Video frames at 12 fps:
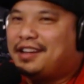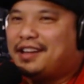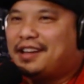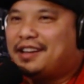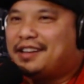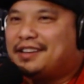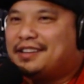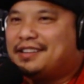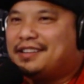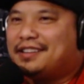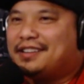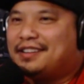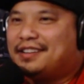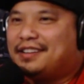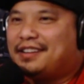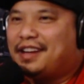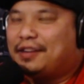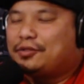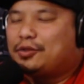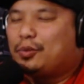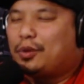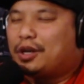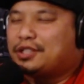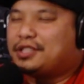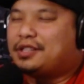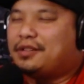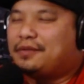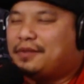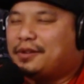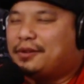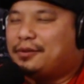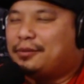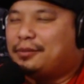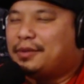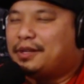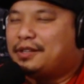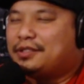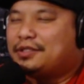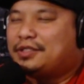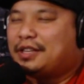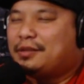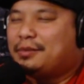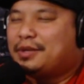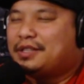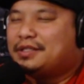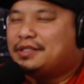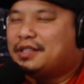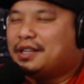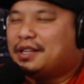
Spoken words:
And after watching the film and understanding, because